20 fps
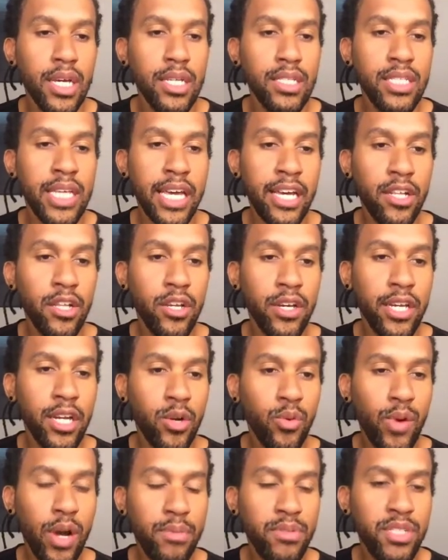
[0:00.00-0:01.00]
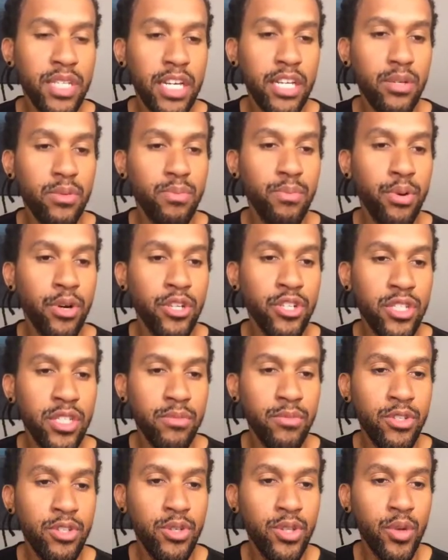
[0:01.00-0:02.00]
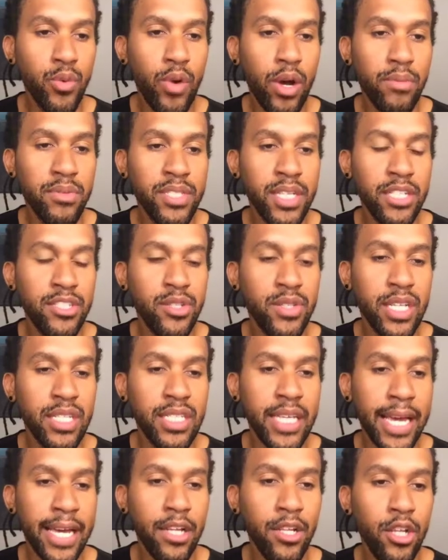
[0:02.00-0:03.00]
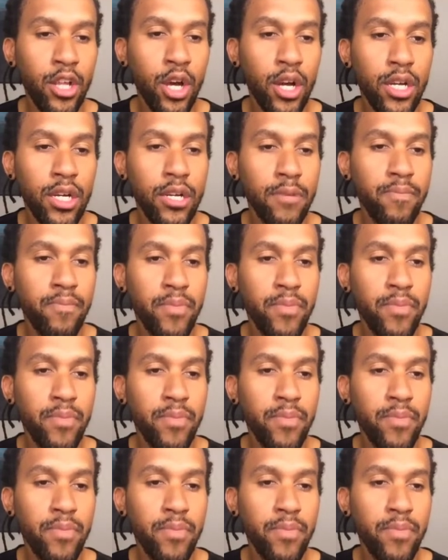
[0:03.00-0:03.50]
Take a look at our website. You push them to the website so they take a look,